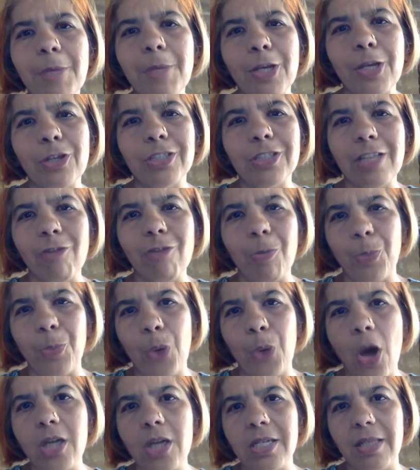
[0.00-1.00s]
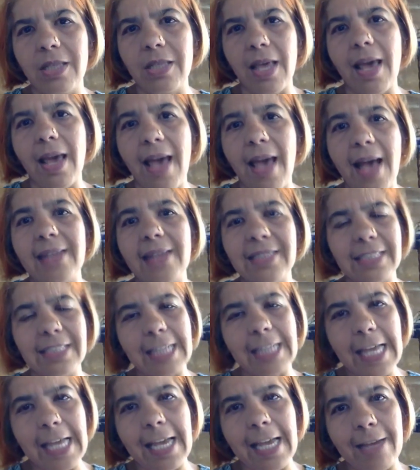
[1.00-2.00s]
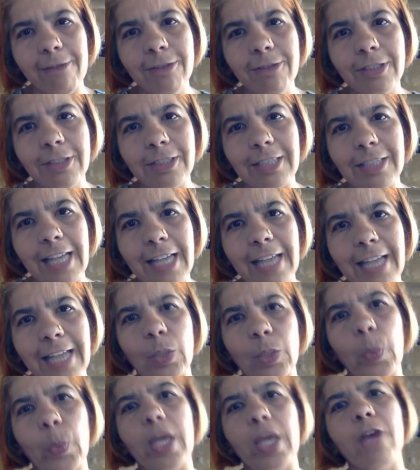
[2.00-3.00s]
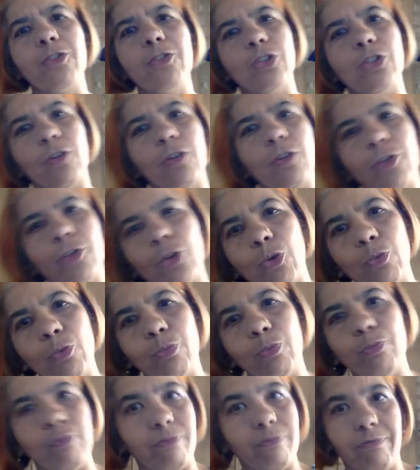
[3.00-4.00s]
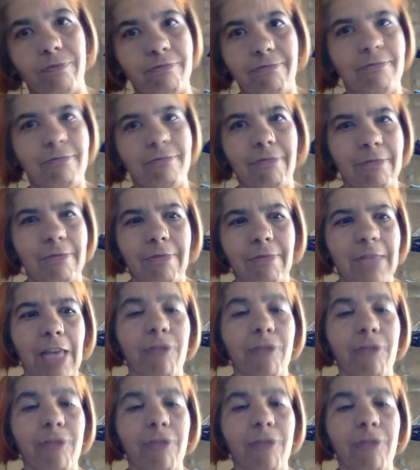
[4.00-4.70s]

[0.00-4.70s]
because they were brought there as slaves, as a way of sort of, you know, they